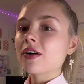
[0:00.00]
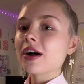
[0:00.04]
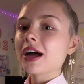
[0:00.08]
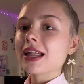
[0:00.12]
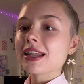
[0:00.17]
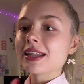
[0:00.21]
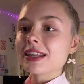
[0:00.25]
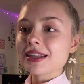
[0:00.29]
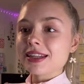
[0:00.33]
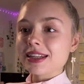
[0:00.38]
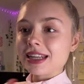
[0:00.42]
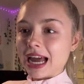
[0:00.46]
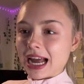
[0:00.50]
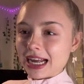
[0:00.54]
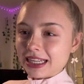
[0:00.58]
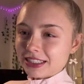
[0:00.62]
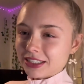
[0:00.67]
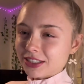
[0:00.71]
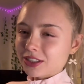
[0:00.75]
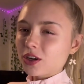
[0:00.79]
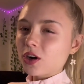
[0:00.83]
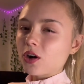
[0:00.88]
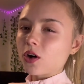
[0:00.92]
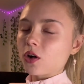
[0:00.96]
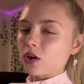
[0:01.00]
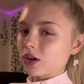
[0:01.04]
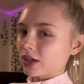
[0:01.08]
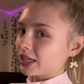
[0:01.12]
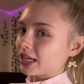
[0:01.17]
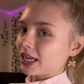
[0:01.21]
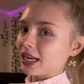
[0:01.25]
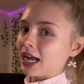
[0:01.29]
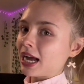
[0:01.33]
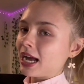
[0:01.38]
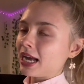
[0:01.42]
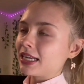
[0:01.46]
let's
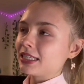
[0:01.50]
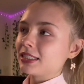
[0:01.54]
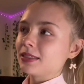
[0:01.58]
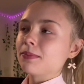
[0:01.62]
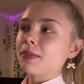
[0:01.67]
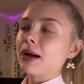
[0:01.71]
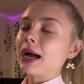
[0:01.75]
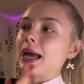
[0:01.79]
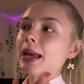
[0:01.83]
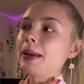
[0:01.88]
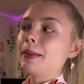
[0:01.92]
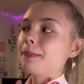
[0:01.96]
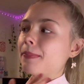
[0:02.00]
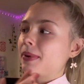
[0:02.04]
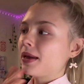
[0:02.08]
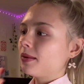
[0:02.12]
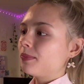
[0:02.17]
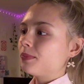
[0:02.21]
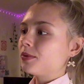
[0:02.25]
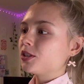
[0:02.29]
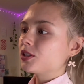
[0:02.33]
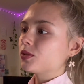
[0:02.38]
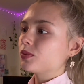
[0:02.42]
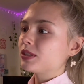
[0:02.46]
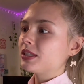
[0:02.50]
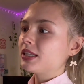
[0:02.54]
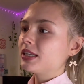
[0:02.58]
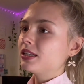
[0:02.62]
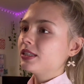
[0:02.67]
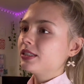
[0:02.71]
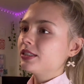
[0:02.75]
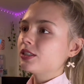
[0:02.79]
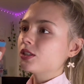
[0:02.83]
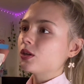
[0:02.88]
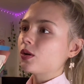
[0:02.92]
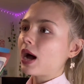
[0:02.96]
organize my papers with
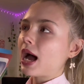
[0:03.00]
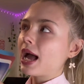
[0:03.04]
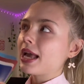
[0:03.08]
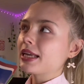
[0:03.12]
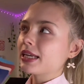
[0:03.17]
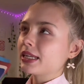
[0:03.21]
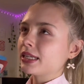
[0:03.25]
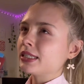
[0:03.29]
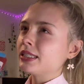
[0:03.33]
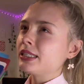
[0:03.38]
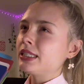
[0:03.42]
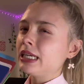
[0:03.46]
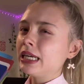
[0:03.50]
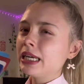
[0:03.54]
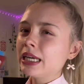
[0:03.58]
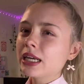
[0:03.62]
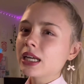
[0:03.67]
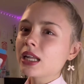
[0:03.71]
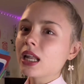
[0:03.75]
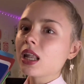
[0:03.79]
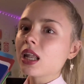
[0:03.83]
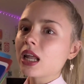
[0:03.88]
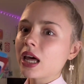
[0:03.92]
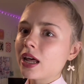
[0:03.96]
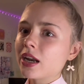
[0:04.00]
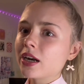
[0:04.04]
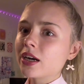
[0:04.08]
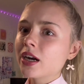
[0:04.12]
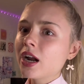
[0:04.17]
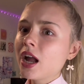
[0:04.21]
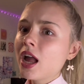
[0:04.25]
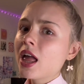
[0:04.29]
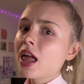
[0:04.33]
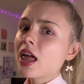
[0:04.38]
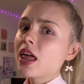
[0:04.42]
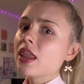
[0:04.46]
this so I can declutter
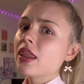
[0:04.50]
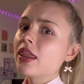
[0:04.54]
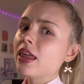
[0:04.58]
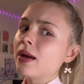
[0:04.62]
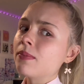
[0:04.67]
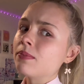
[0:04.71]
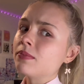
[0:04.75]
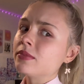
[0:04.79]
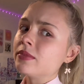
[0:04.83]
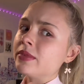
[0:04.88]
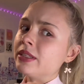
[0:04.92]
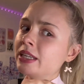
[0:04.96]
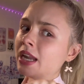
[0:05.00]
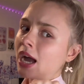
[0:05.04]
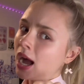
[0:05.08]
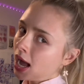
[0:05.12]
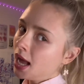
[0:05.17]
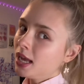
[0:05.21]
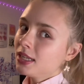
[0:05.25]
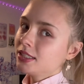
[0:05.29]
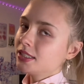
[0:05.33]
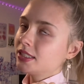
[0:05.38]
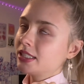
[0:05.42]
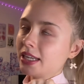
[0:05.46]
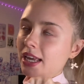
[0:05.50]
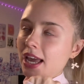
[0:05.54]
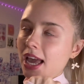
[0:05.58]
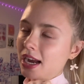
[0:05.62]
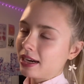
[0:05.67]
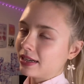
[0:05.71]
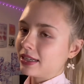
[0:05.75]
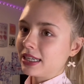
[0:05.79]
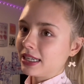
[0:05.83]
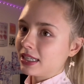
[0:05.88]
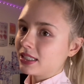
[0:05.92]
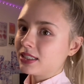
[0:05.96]
them nasty
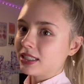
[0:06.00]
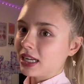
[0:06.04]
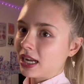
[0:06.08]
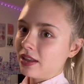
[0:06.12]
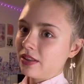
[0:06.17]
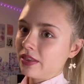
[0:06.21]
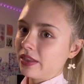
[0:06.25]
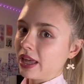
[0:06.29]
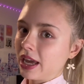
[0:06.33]
areas down there.